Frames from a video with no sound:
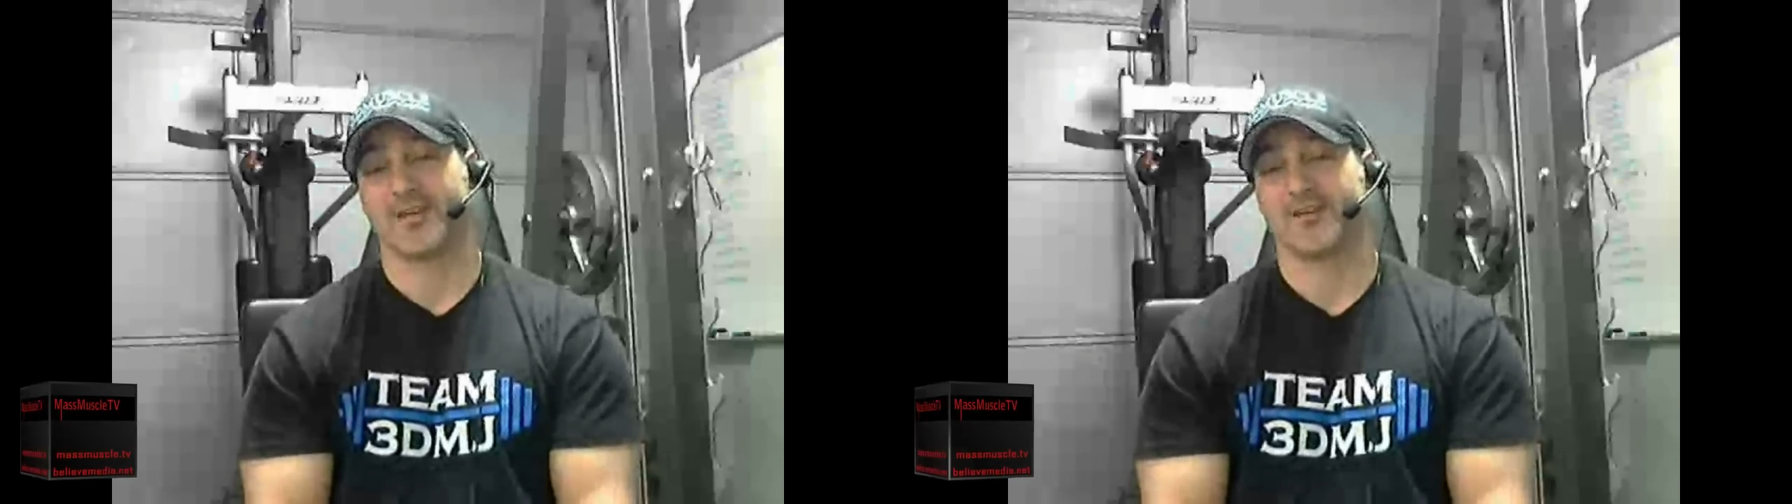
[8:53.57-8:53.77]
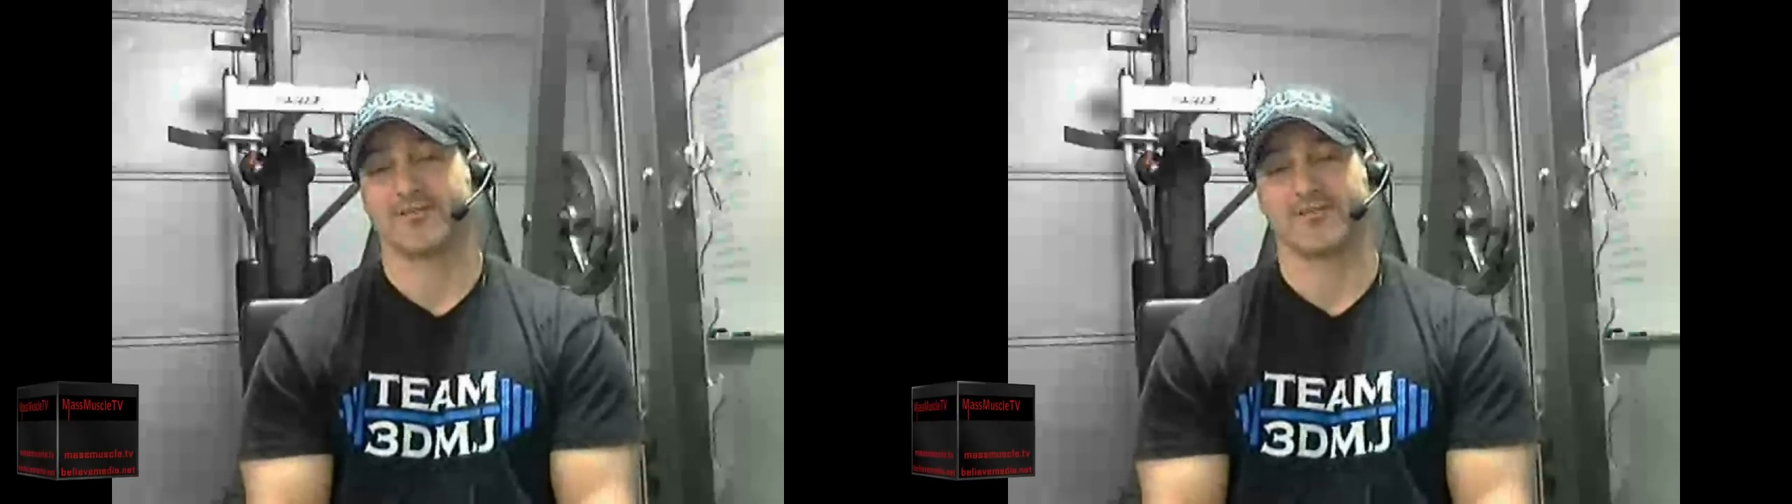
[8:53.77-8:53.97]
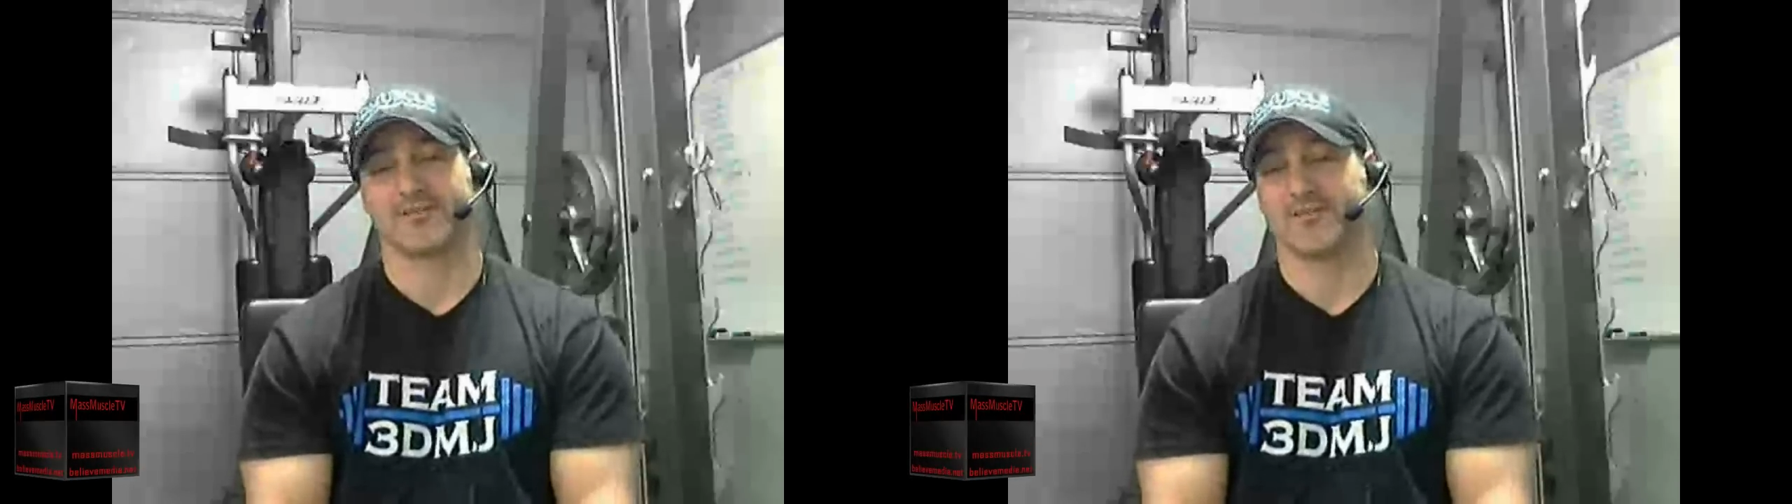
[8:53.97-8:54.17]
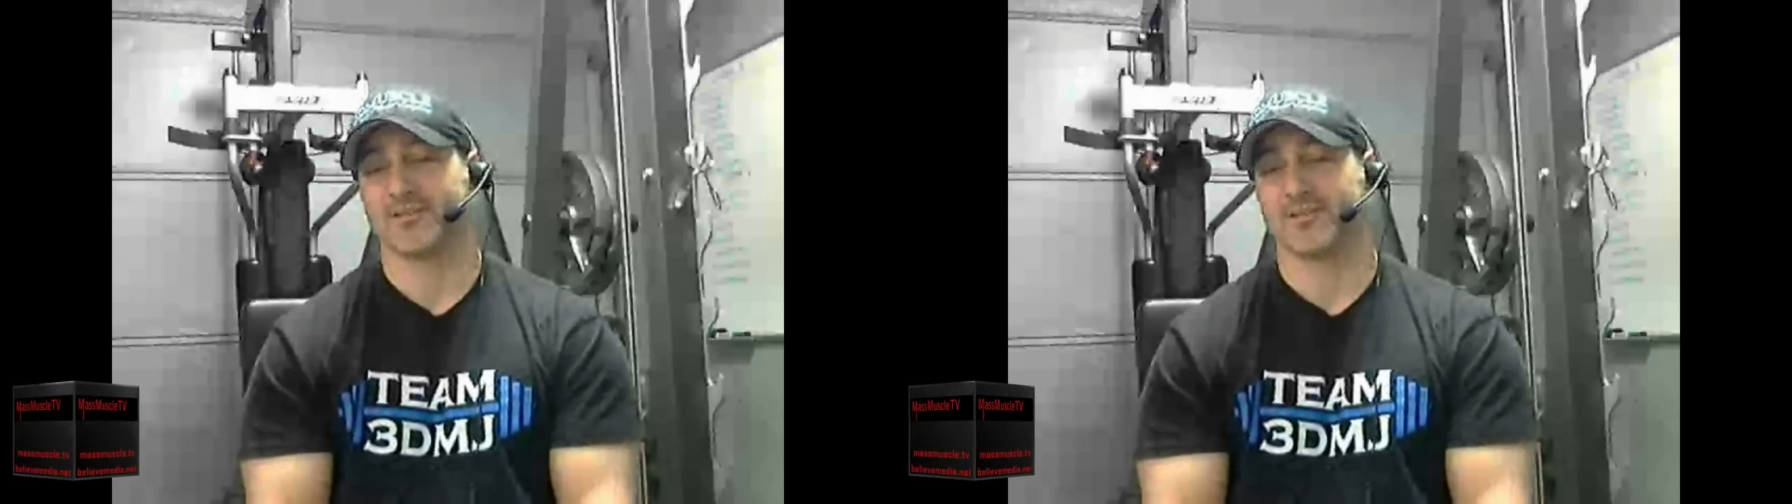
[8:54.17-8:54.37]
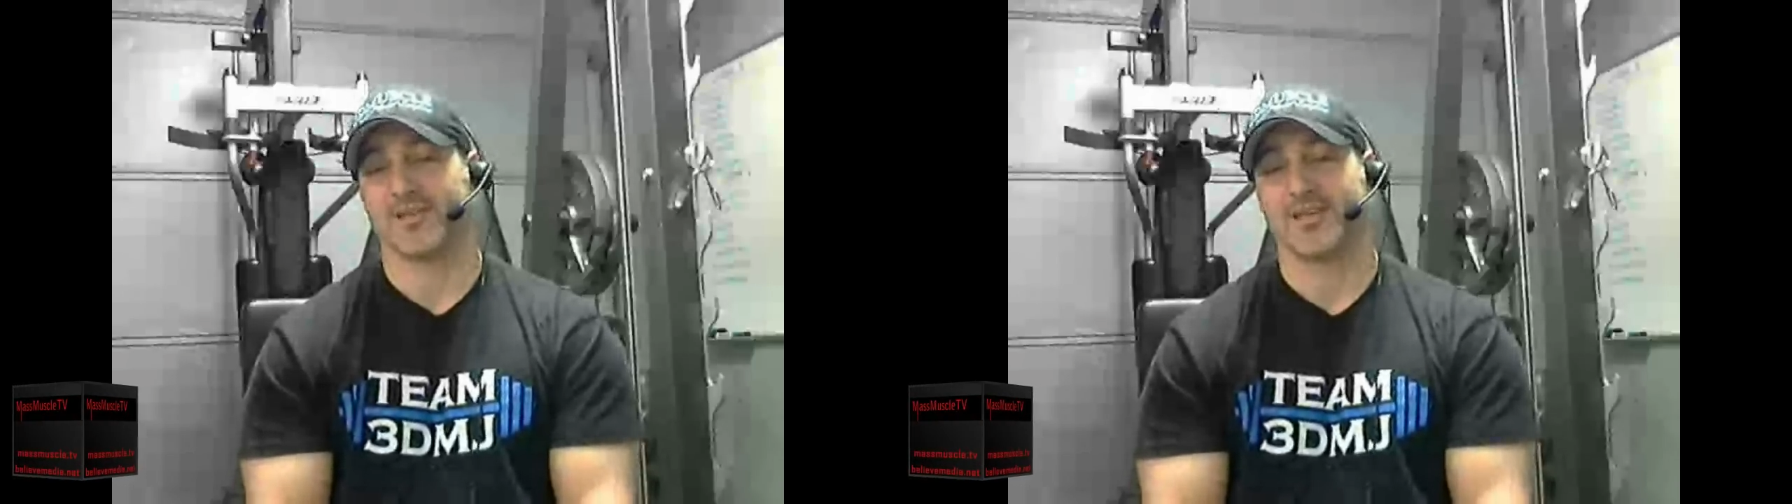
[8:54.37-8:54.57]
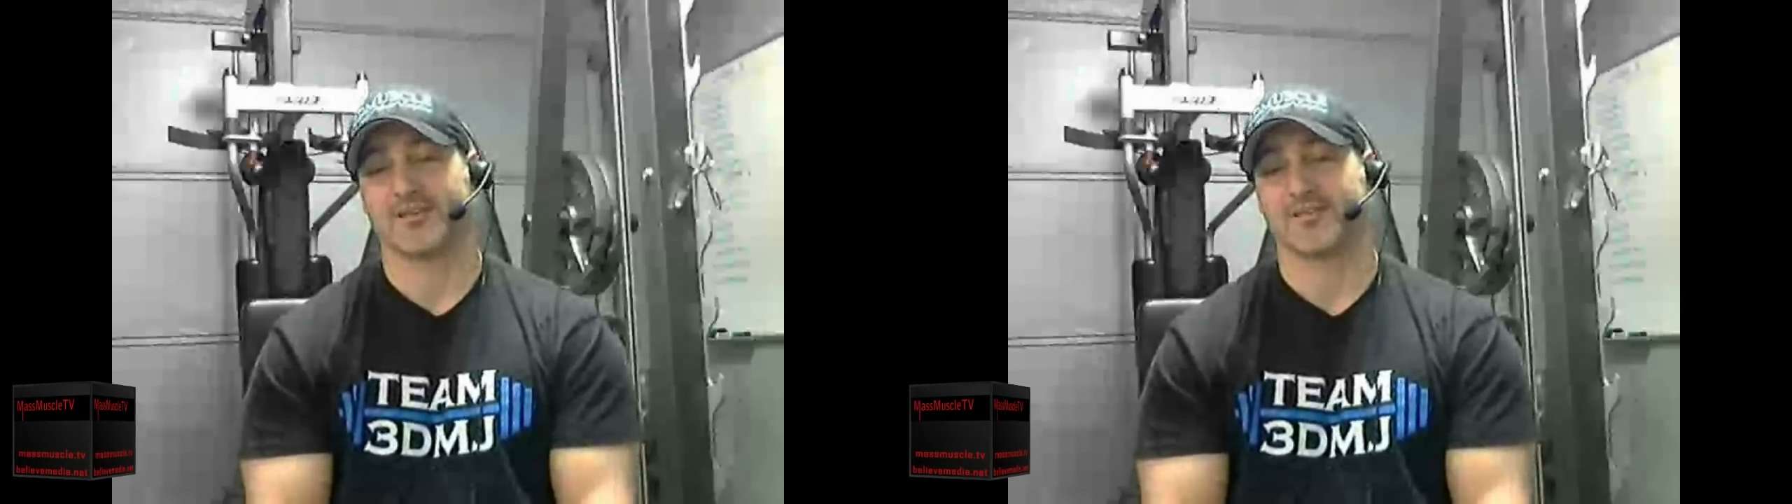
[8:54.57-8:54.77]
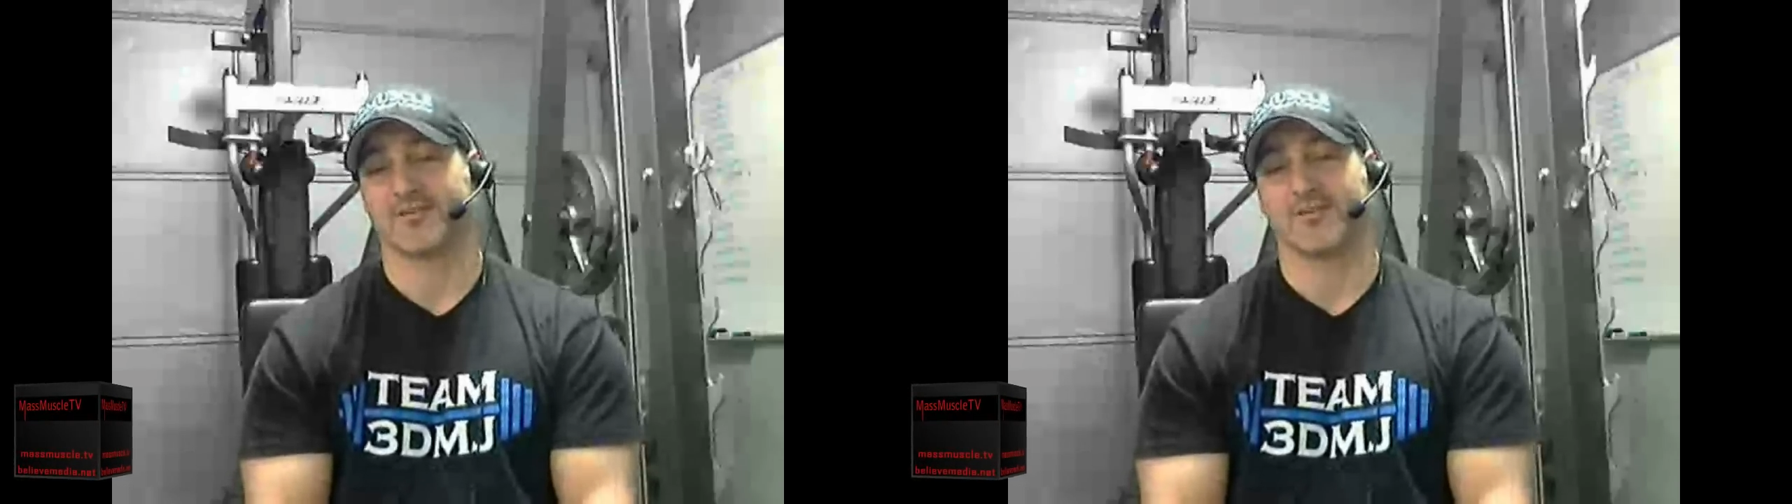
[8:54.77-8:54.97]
there. Just click the link.